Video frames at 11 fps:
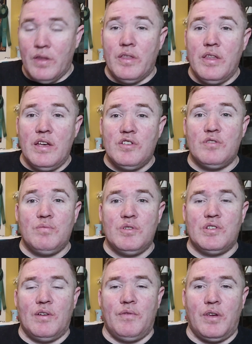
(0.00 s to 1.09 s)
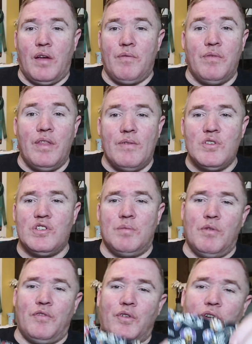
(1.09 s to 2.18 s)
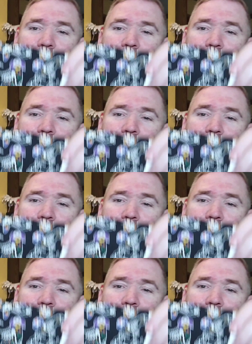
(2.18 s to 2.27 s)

This was something I've never seen before.